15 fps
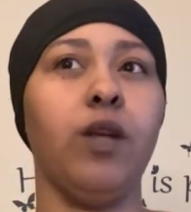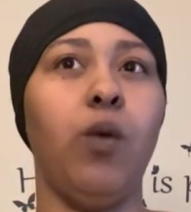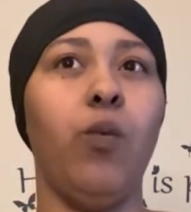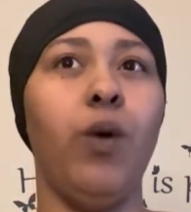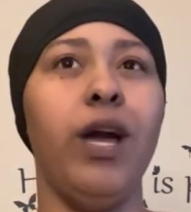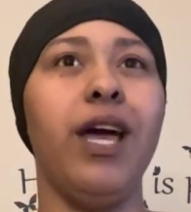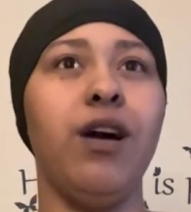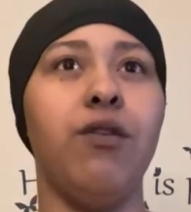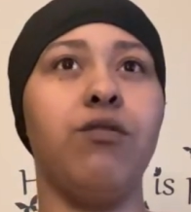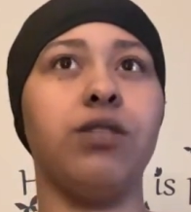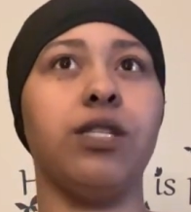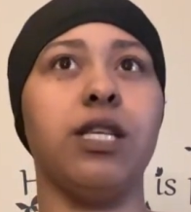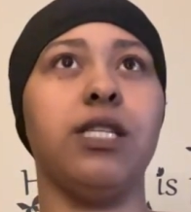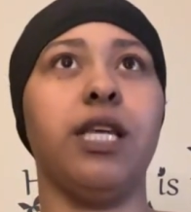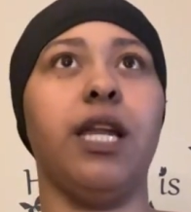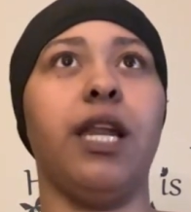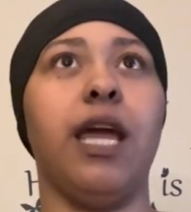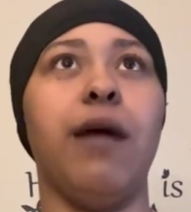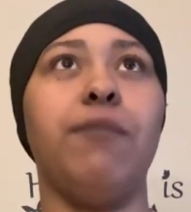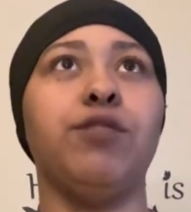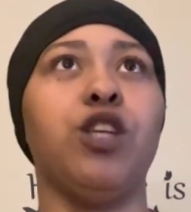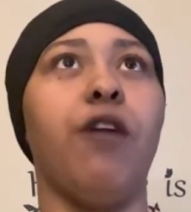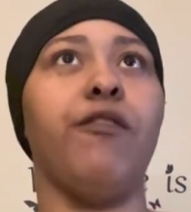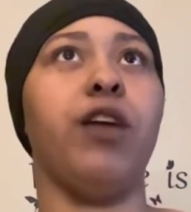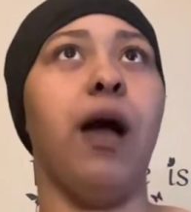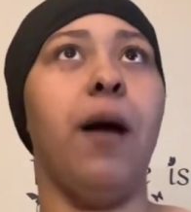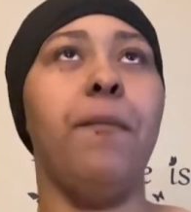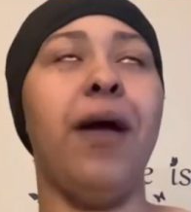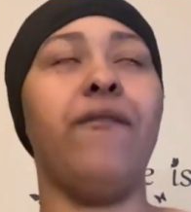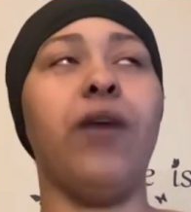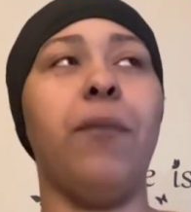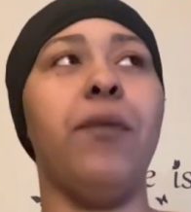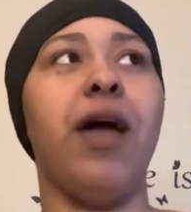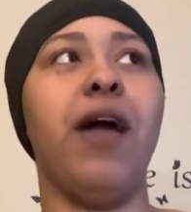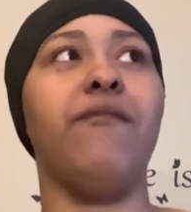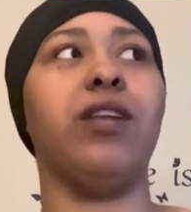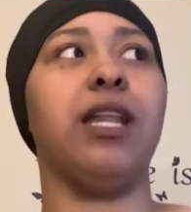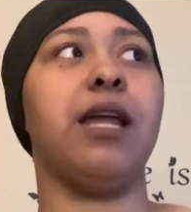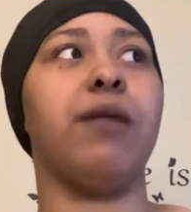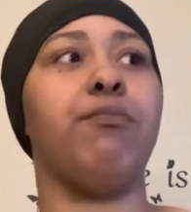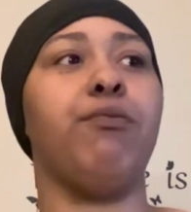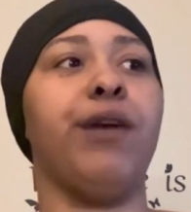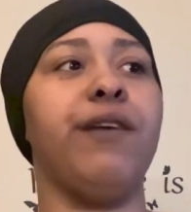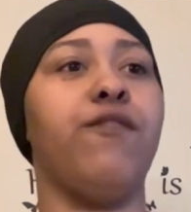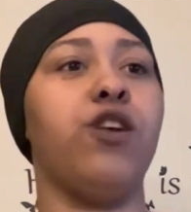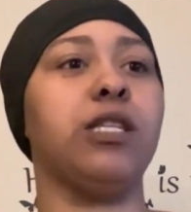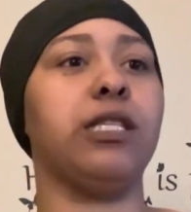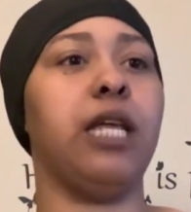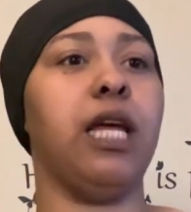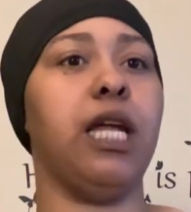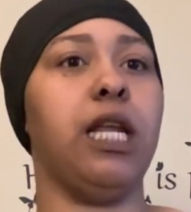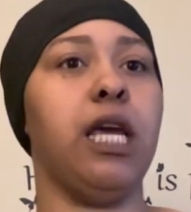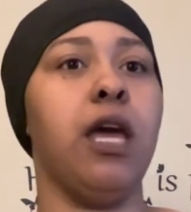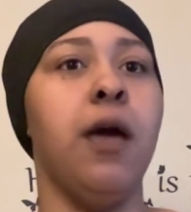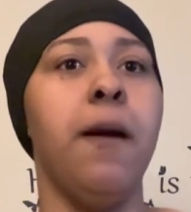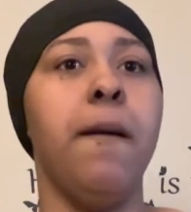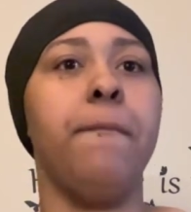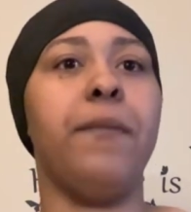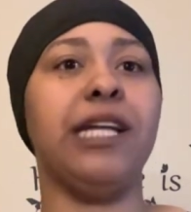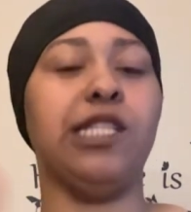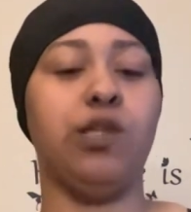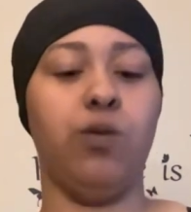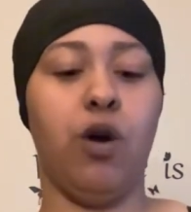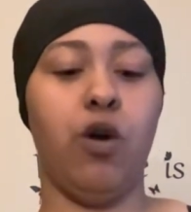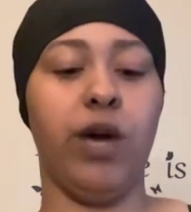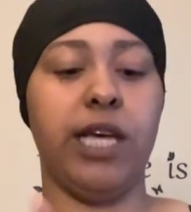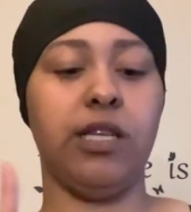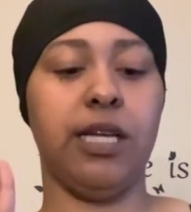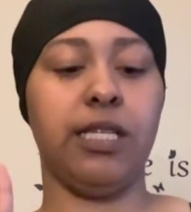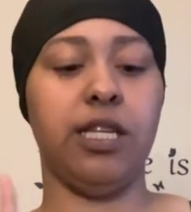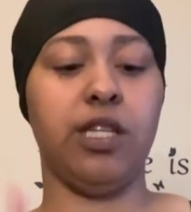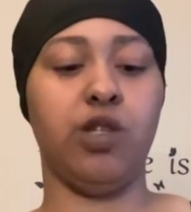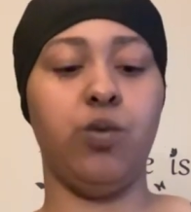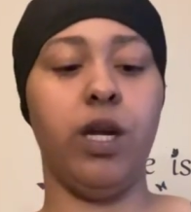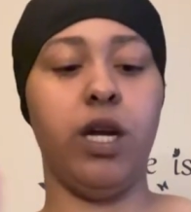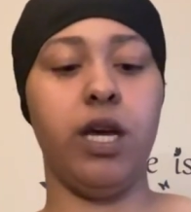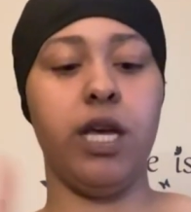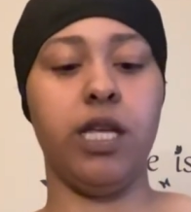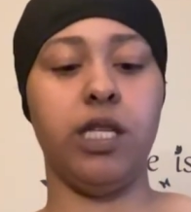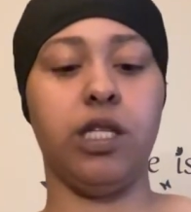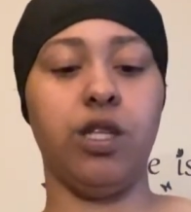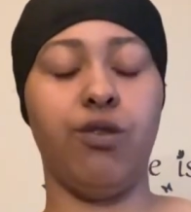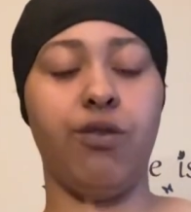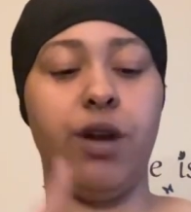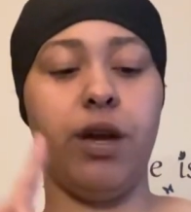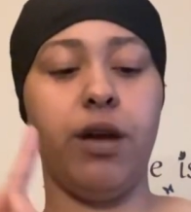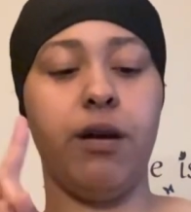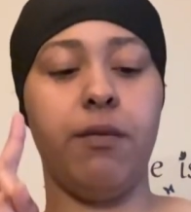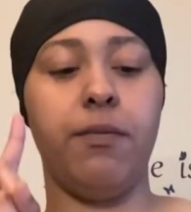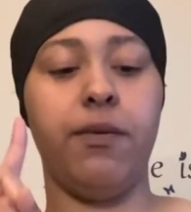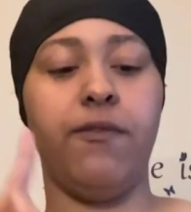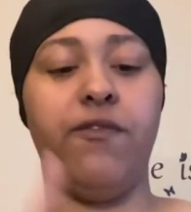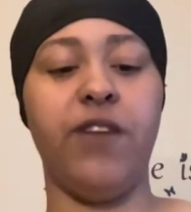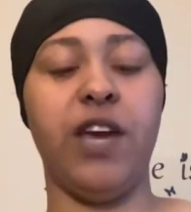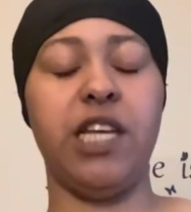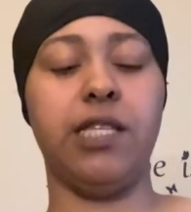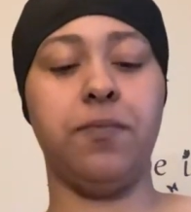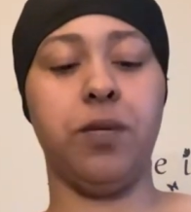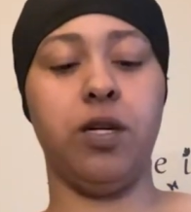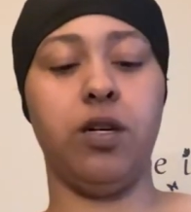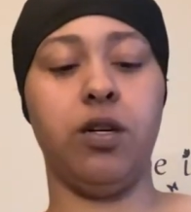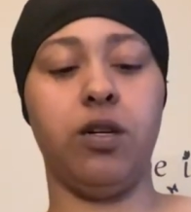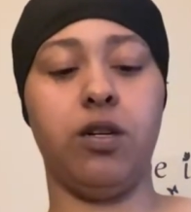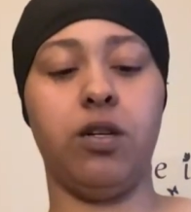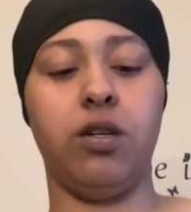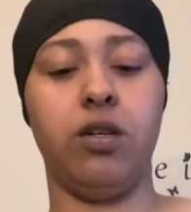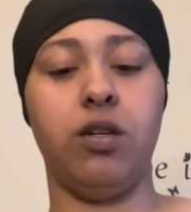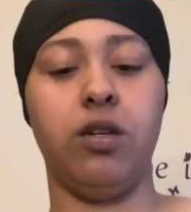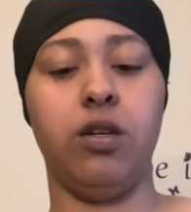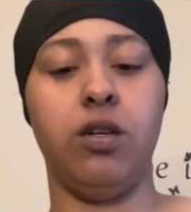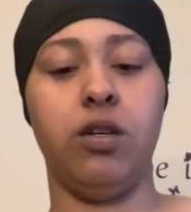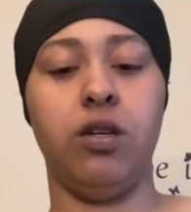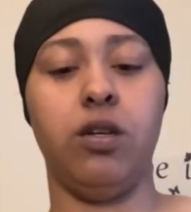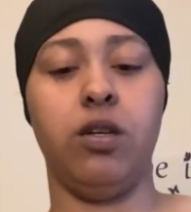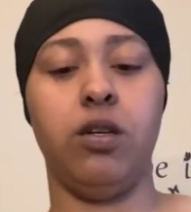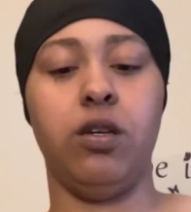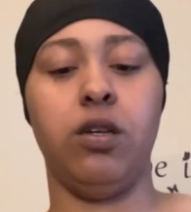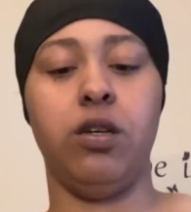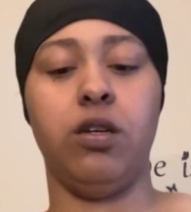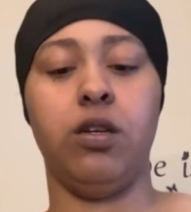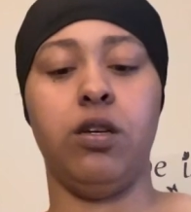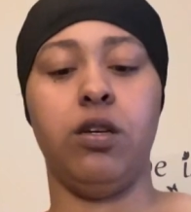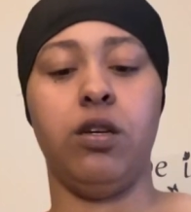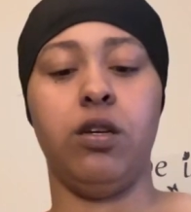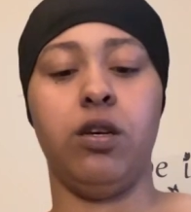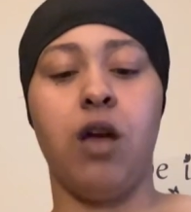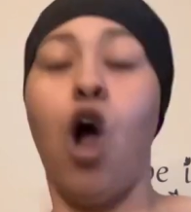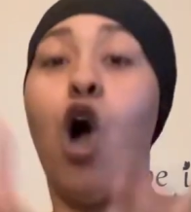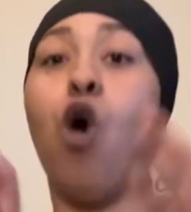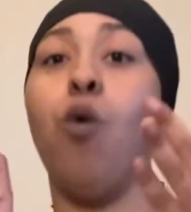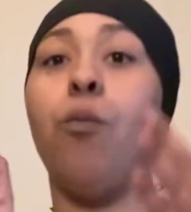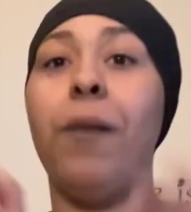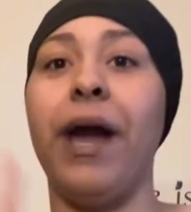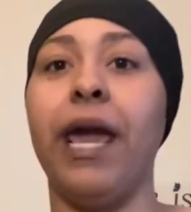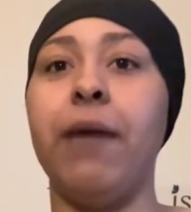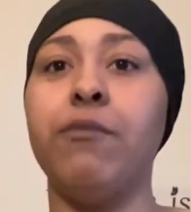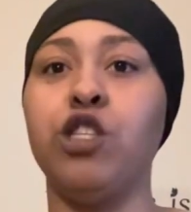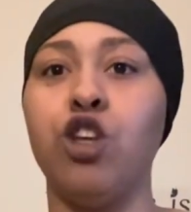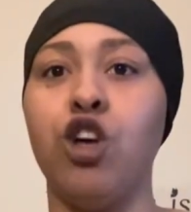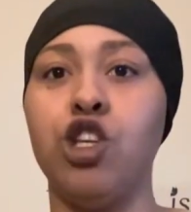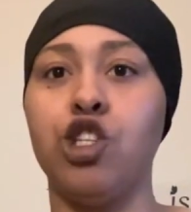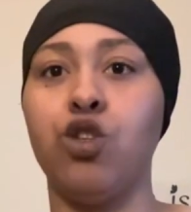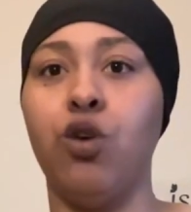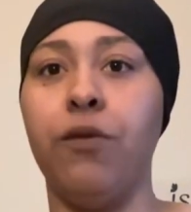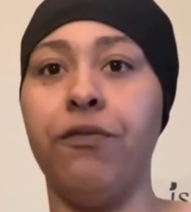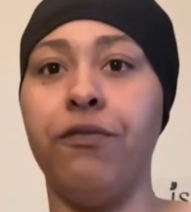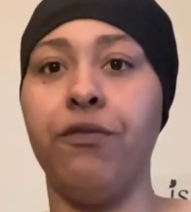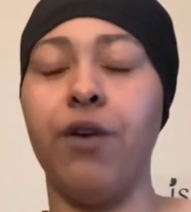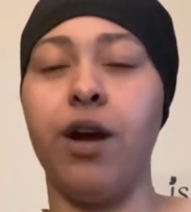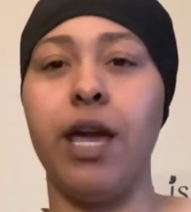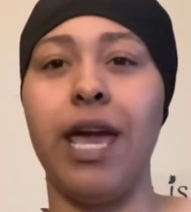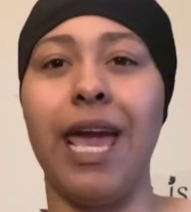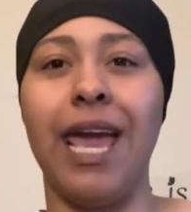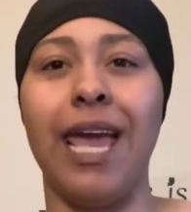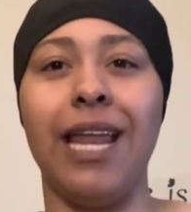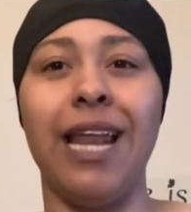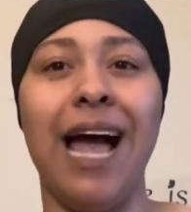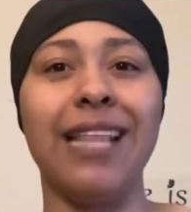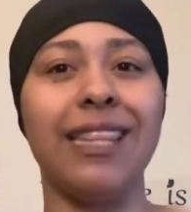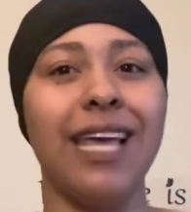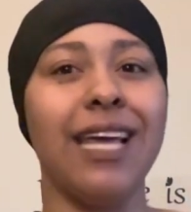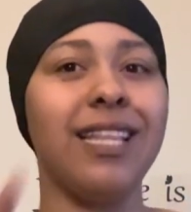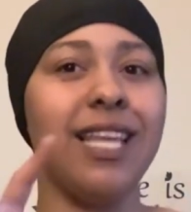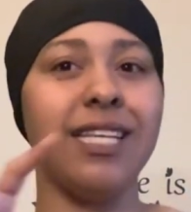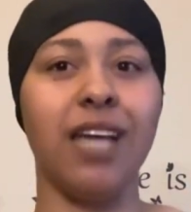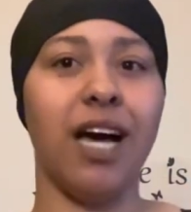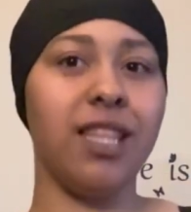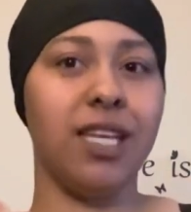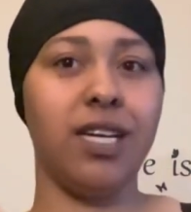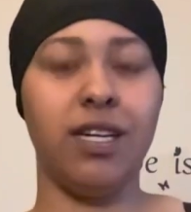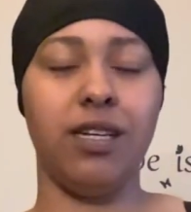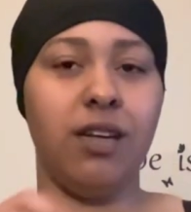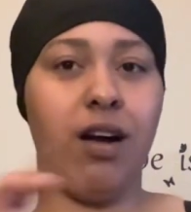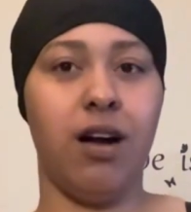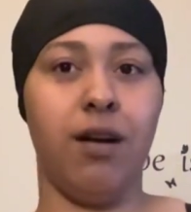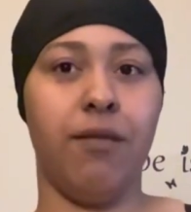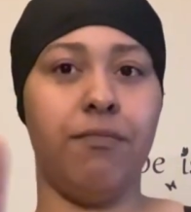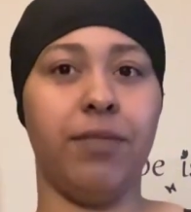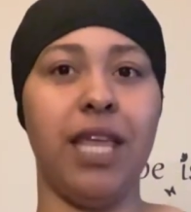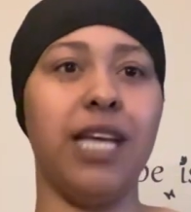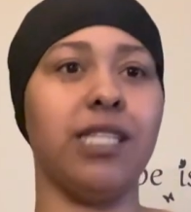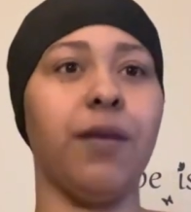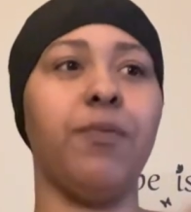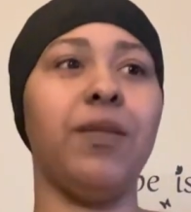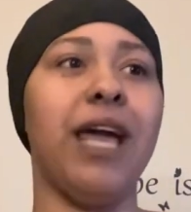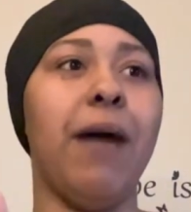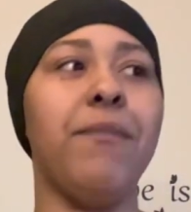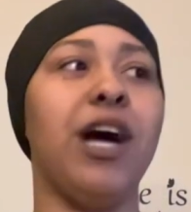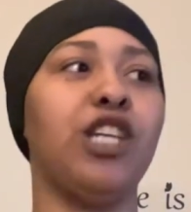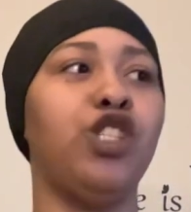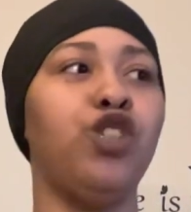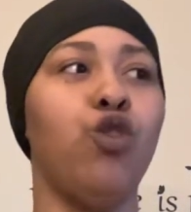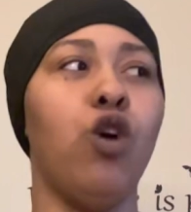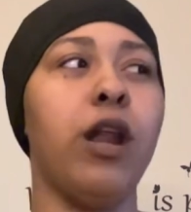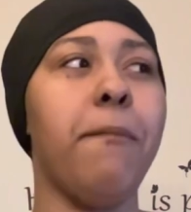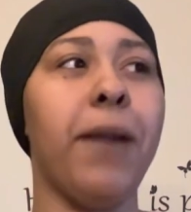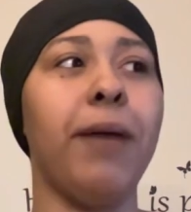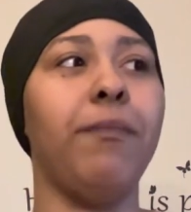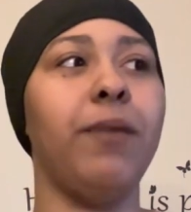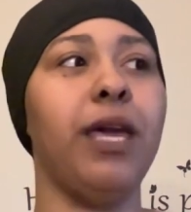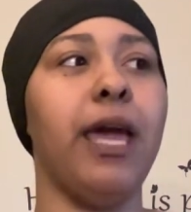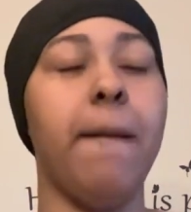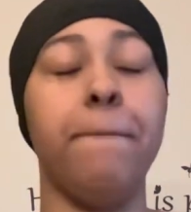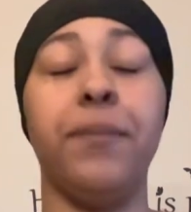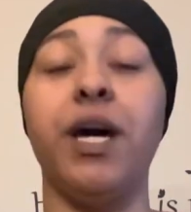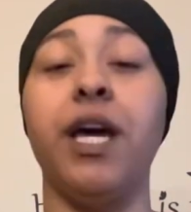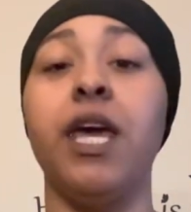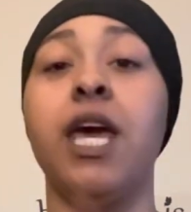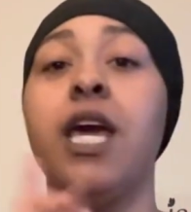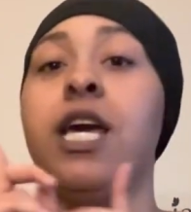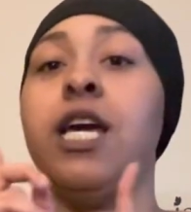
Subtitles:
What else is in me? I'm sorry, y'all. I've been having of brain fog lately. Okay, so I said Twitter, Instagram, Facebook. Oh, my Amazon storefront. And I think there's other things up here. I'm not sure. That might be it. But